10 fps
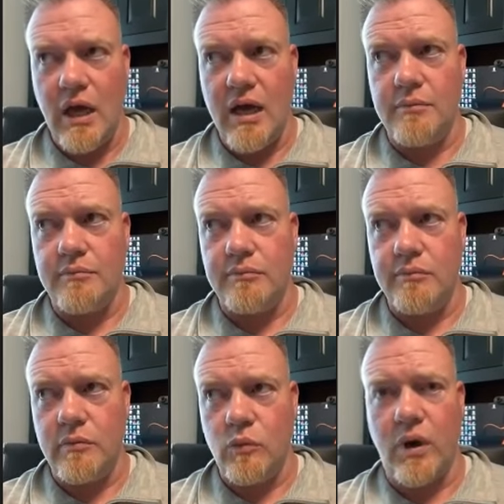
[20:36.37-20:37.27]

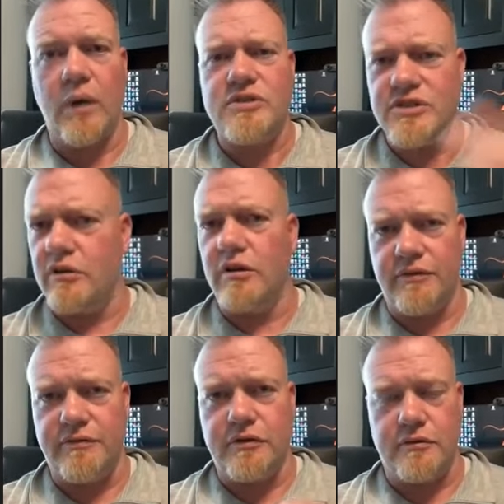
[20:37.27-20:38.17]
when I would start
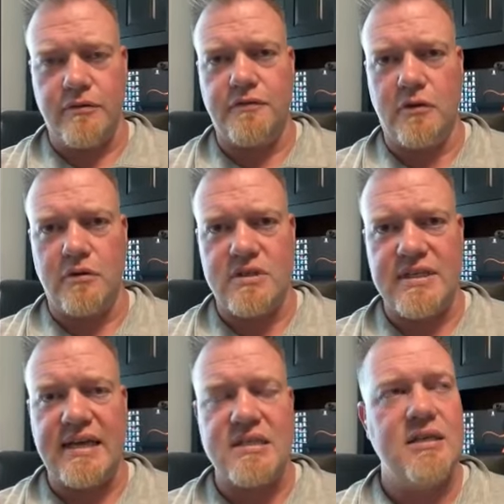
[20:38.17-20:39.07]
looking for
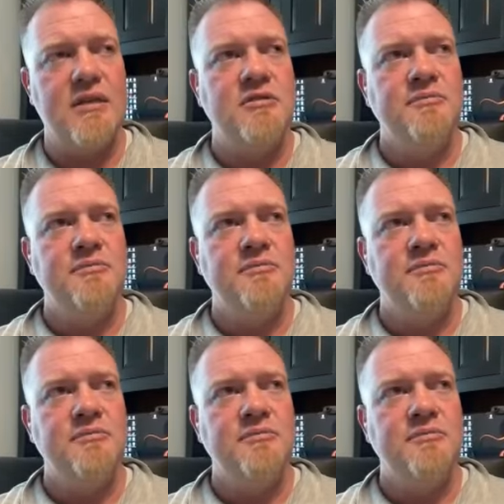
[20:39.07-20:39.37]
sets,